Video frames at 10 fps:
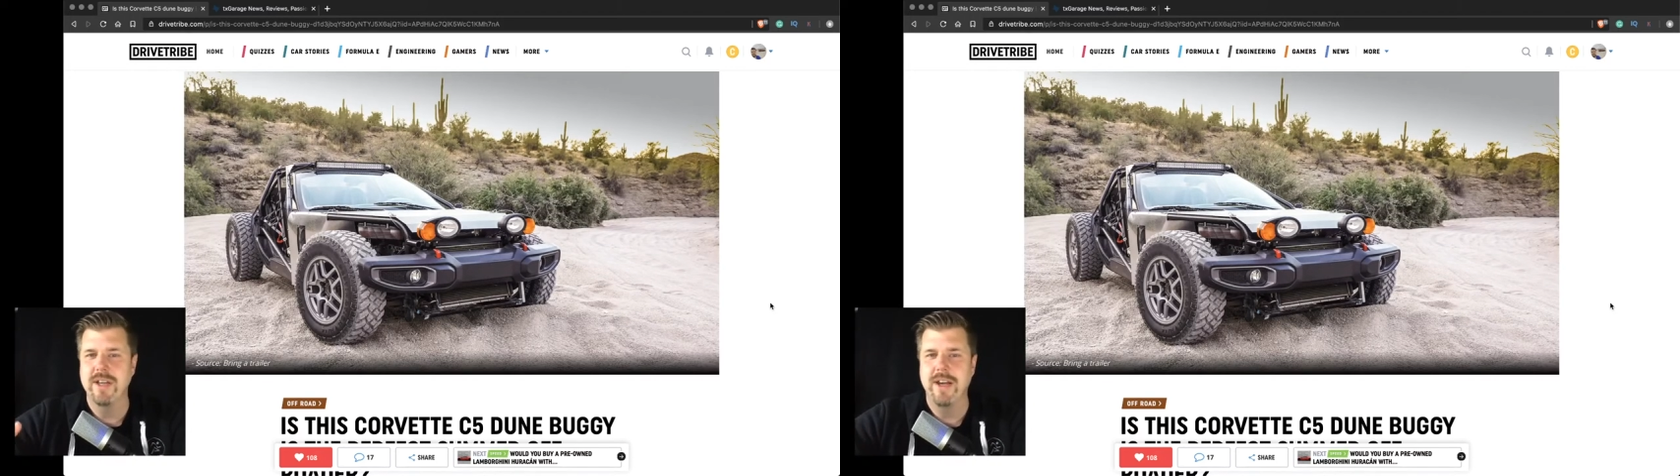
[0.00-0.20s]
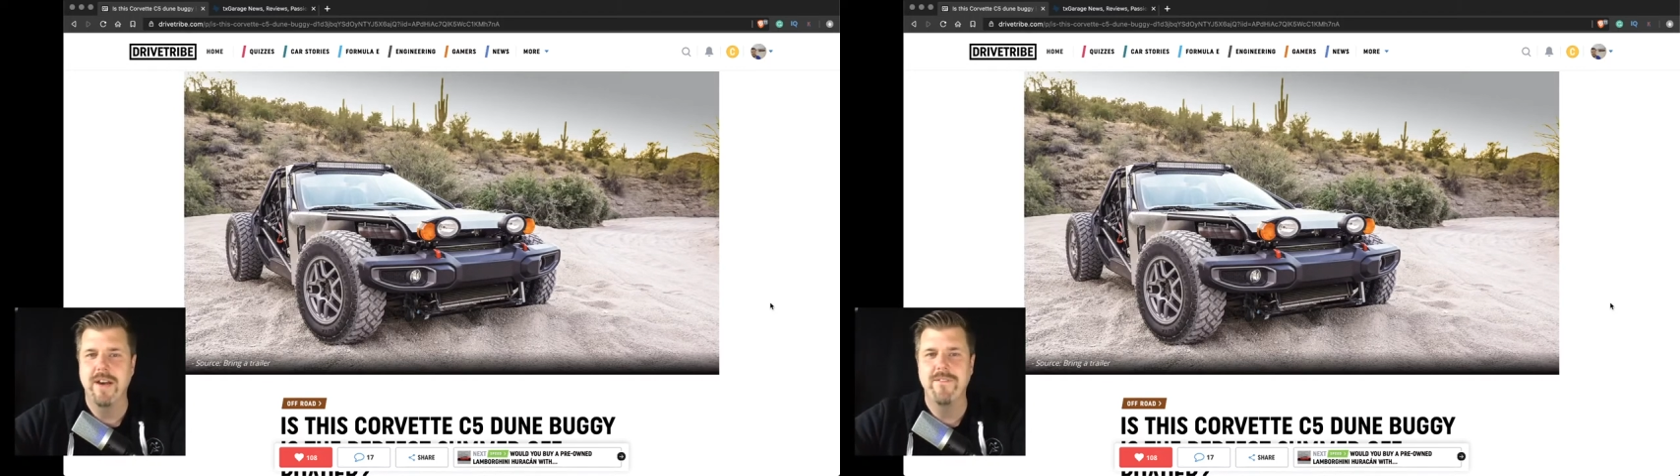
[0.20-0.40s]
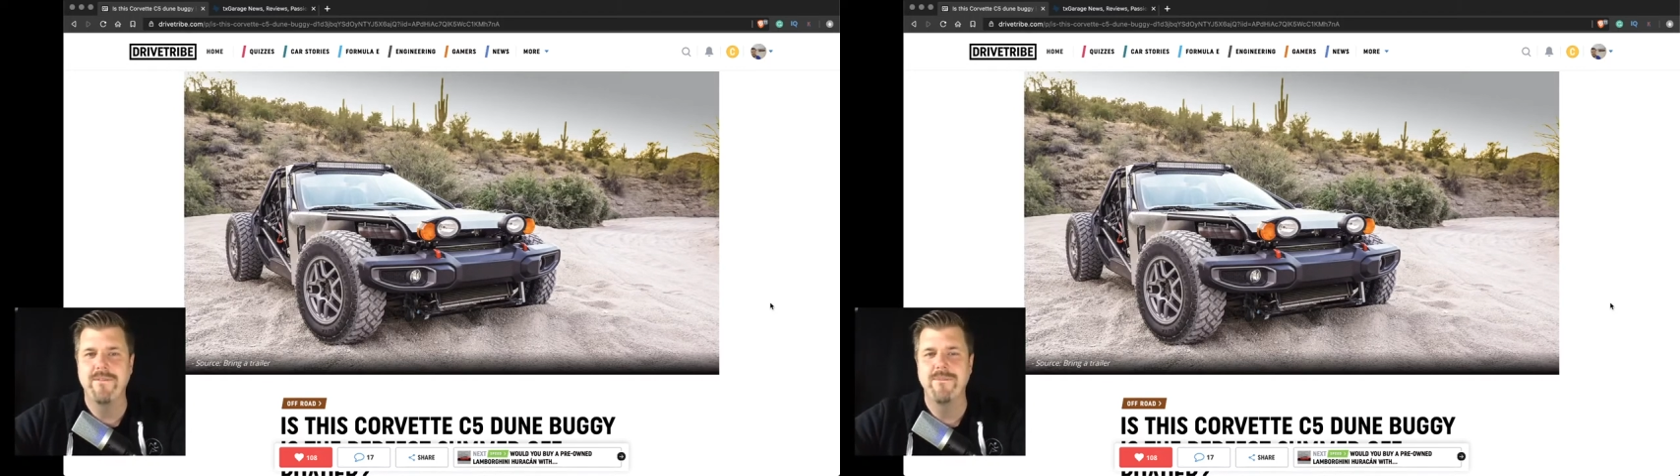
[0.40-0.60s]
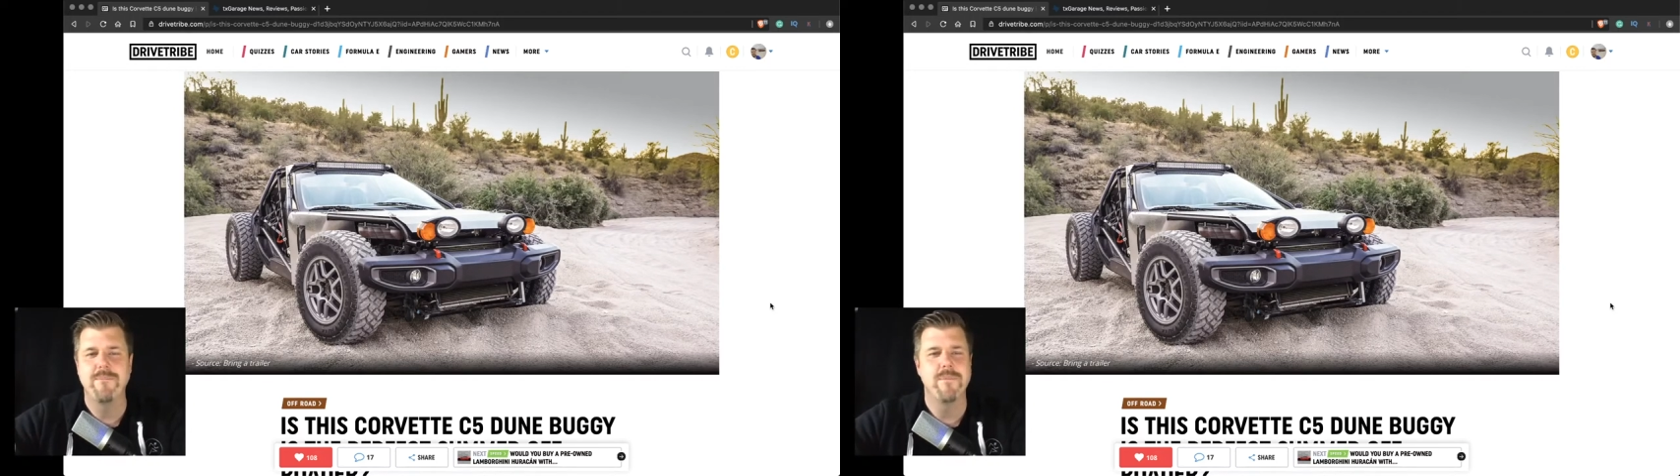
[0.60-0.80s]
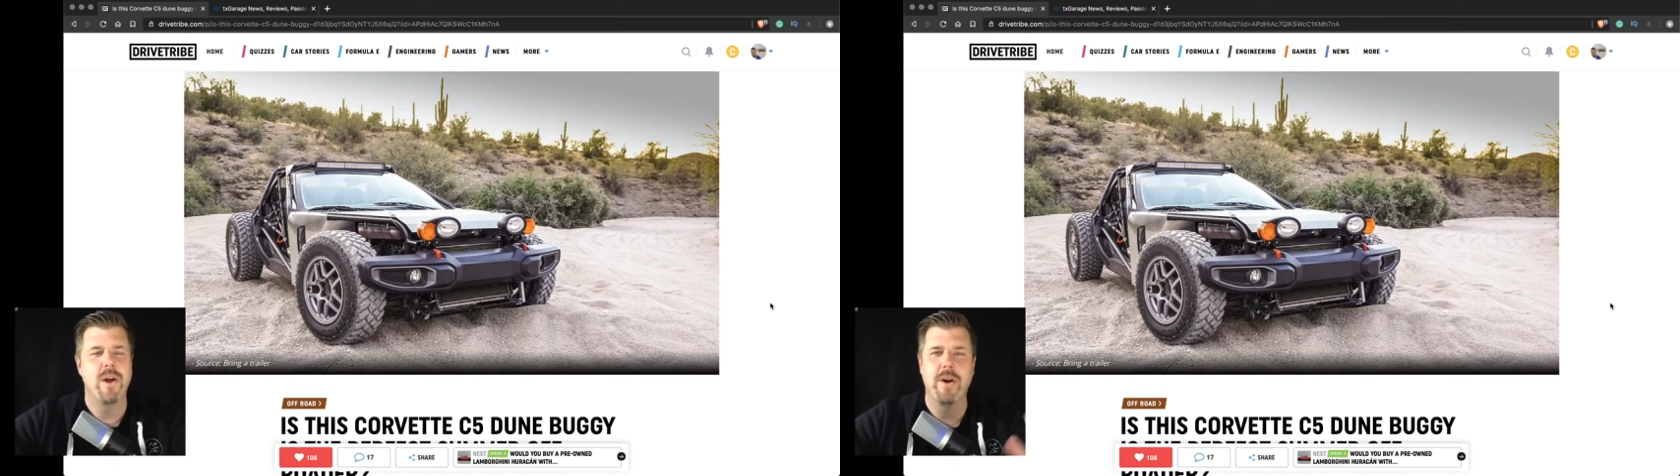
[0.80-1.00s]

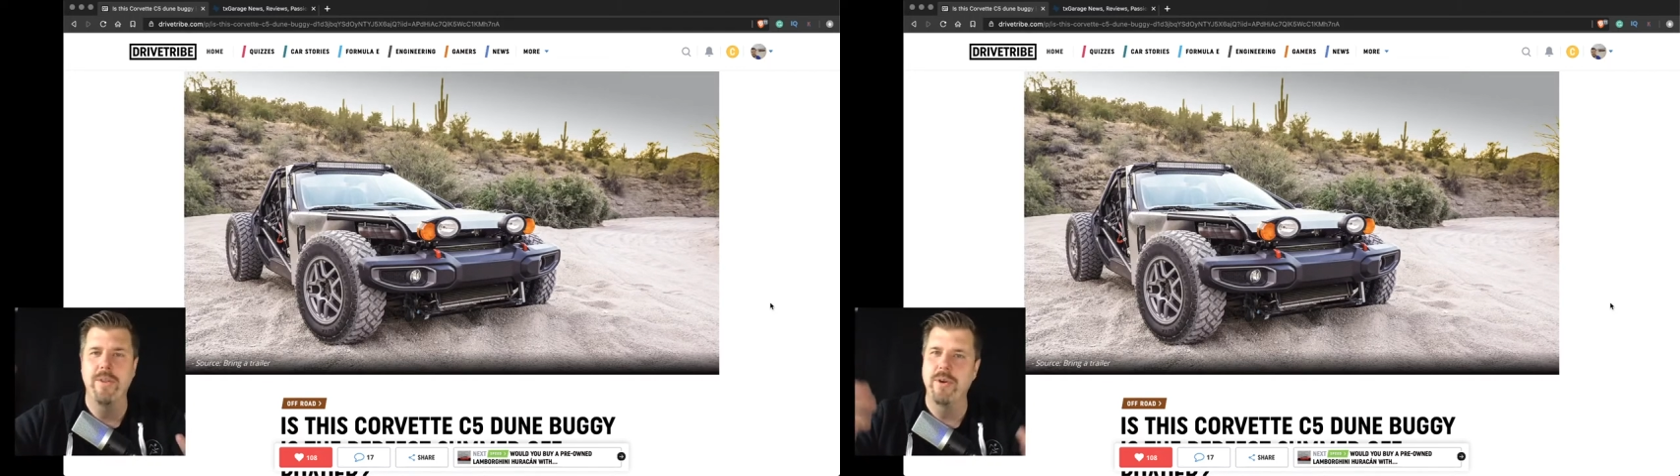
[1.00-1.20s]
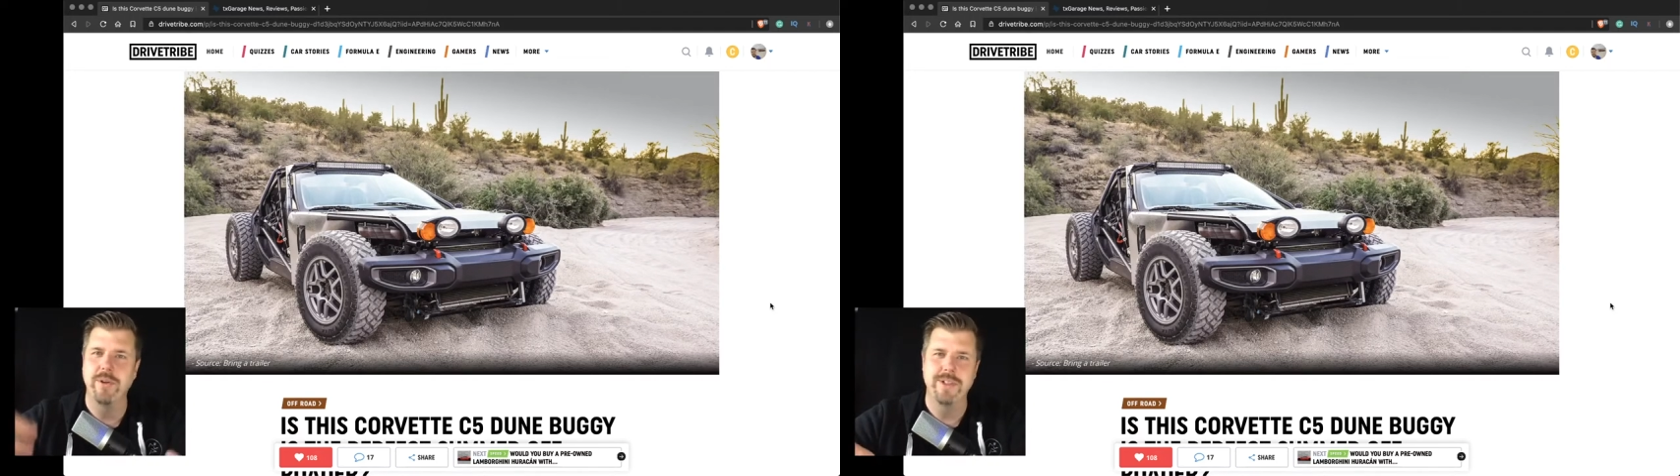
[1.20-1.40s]
the